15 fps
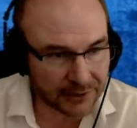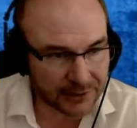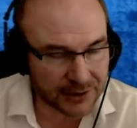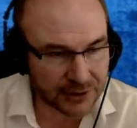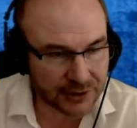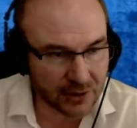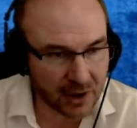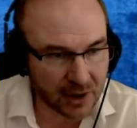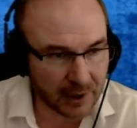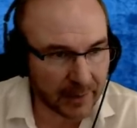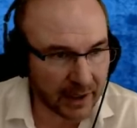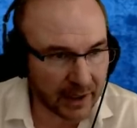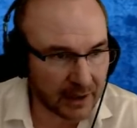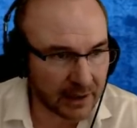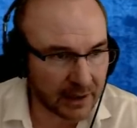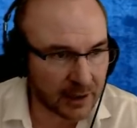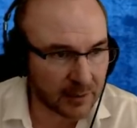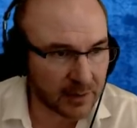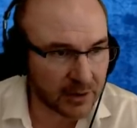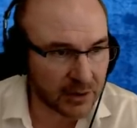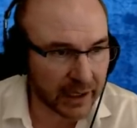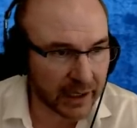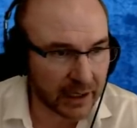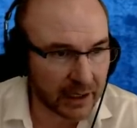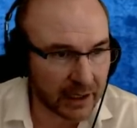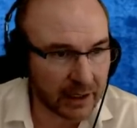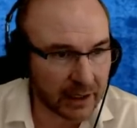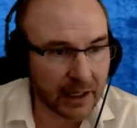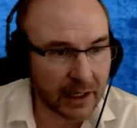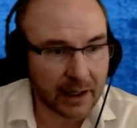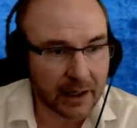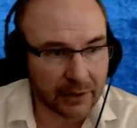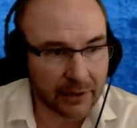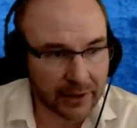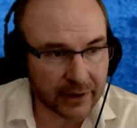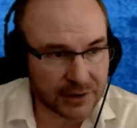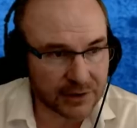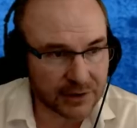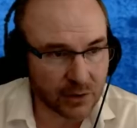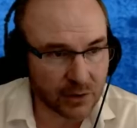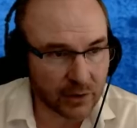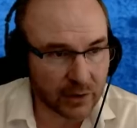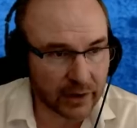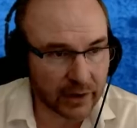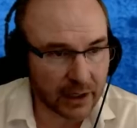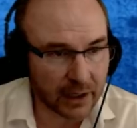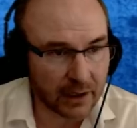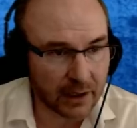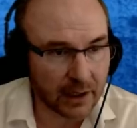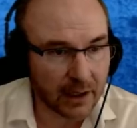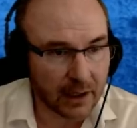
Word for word: strong parallel between this story